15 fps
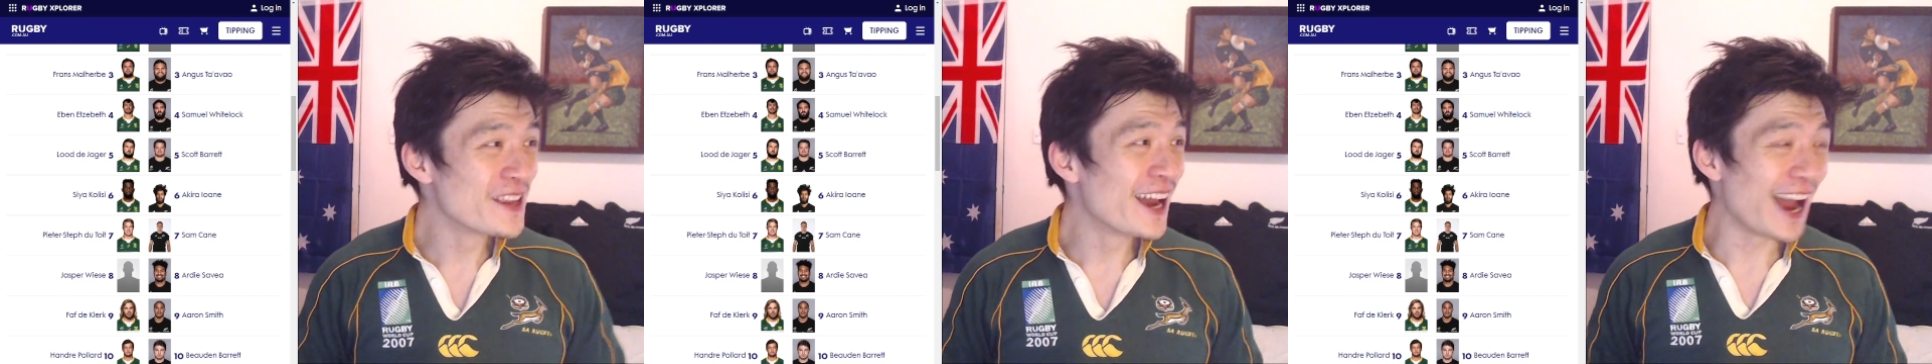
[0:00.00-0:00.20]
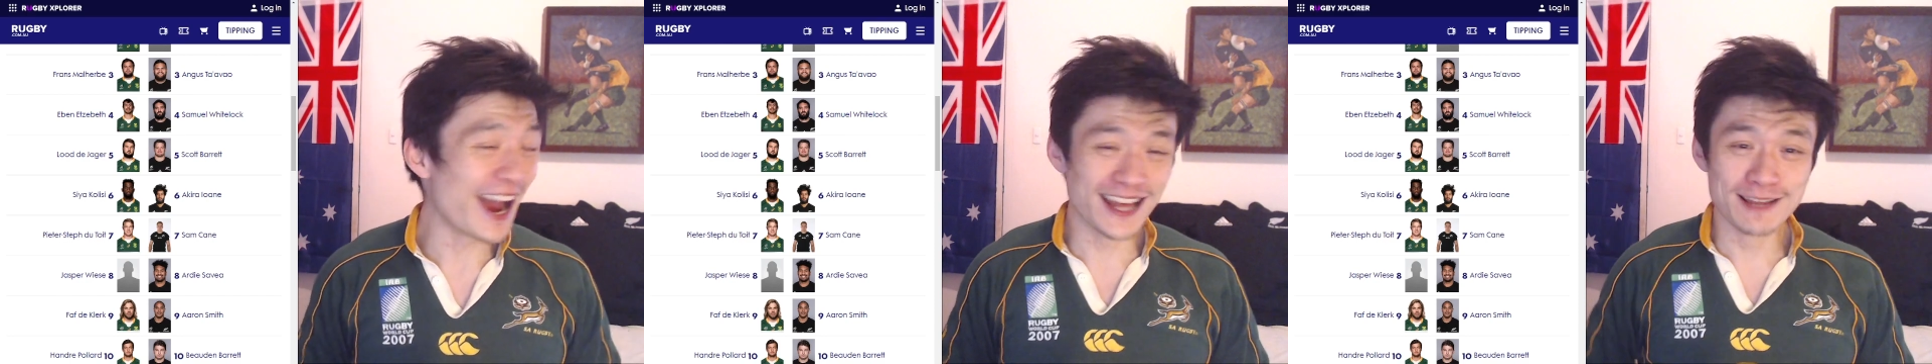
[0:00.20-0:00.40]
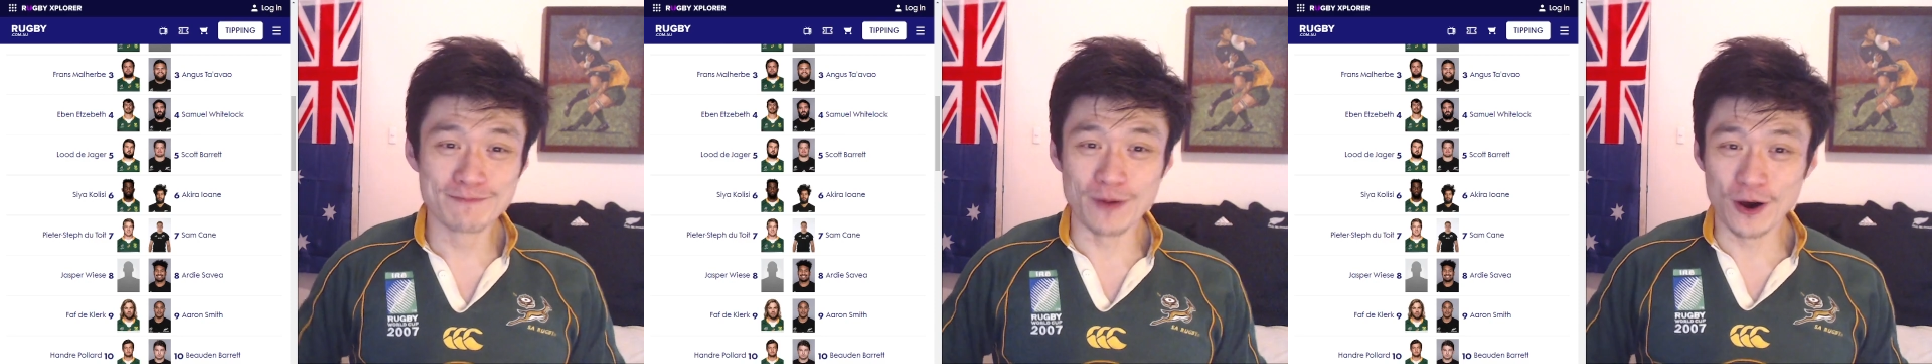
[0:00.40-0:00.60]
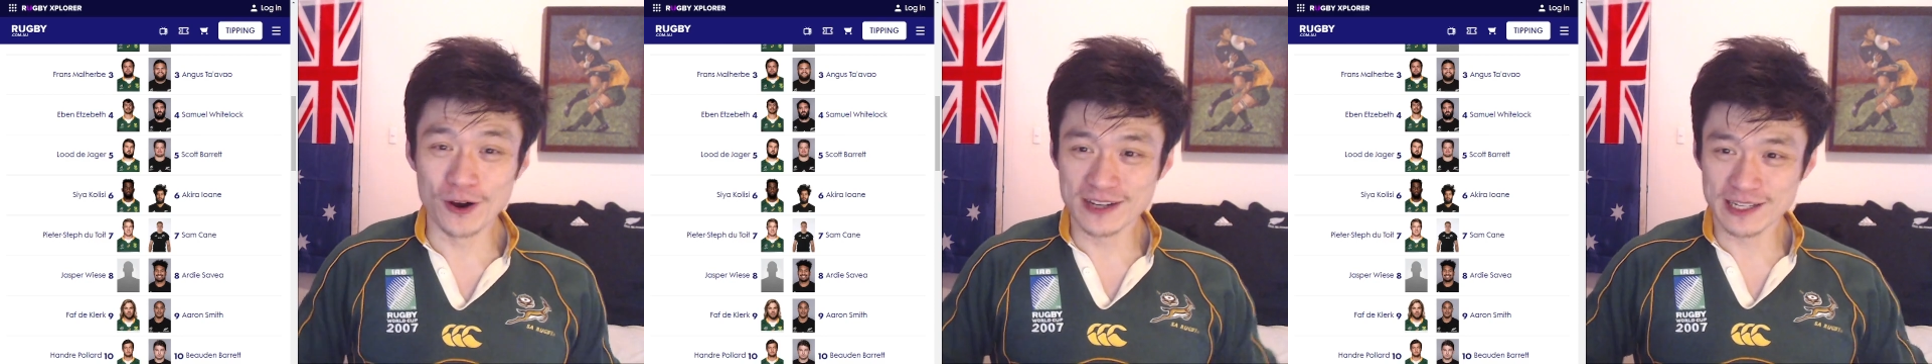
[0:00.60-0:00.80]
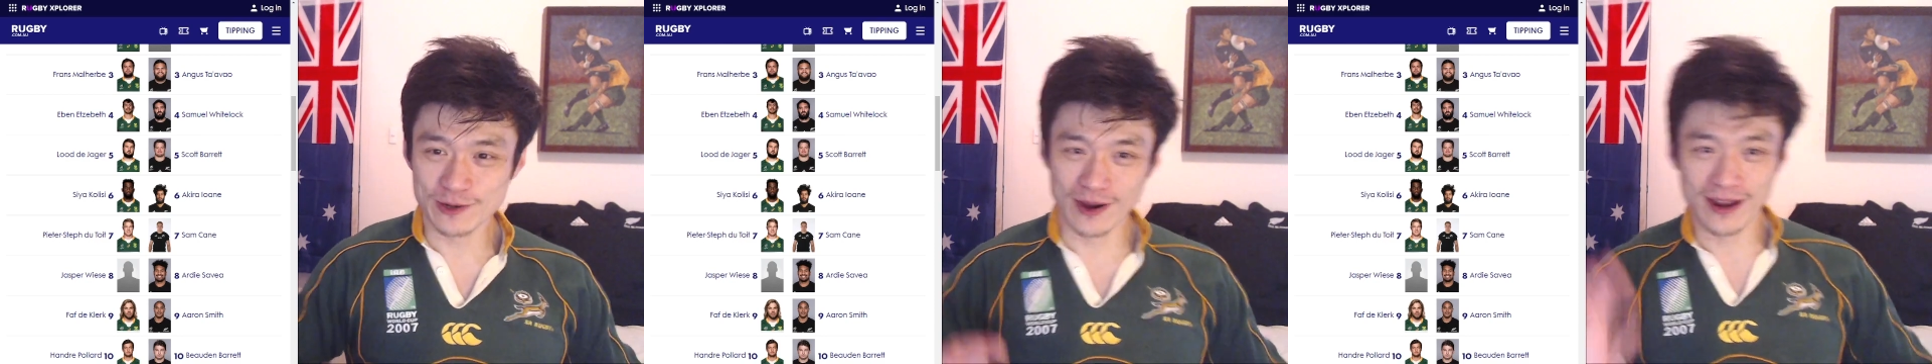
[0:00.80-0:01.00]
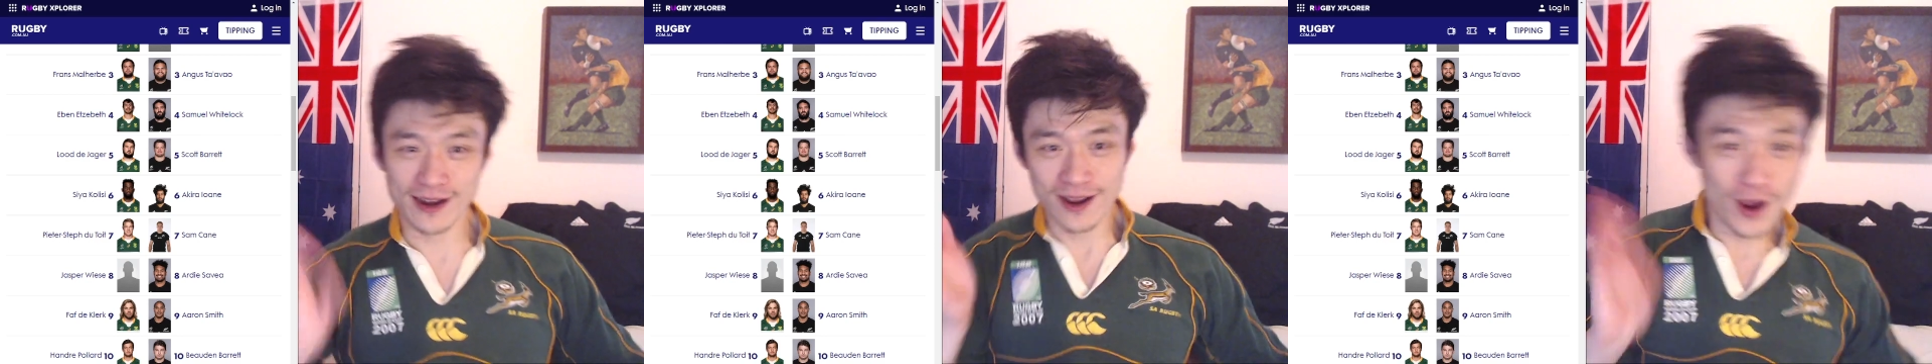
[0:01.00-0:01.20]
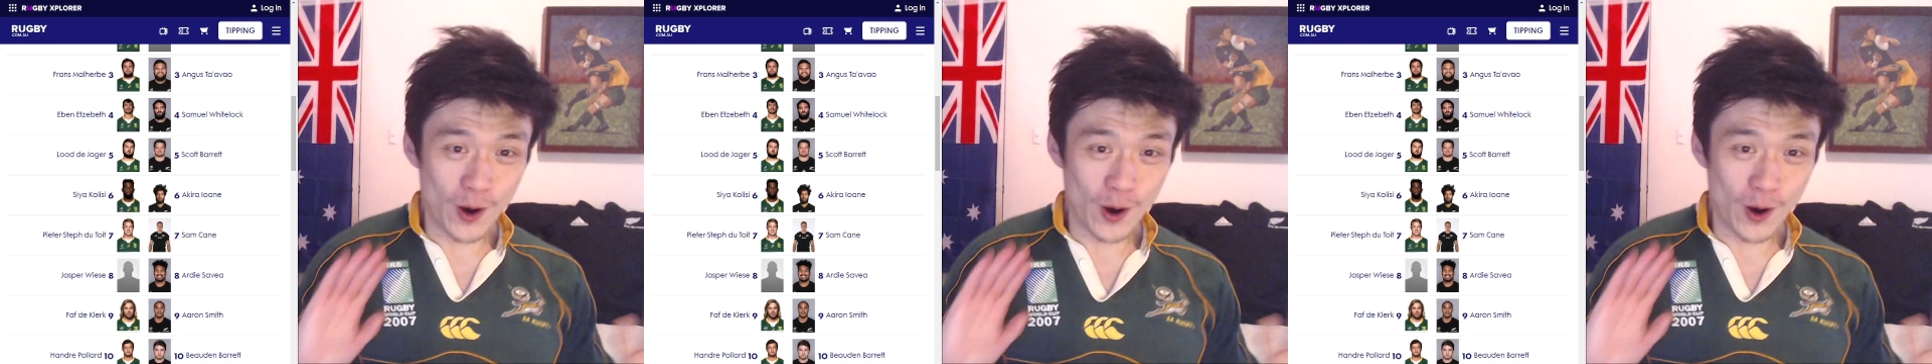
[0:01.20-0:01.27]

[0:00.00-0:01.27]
And the Beauden just went,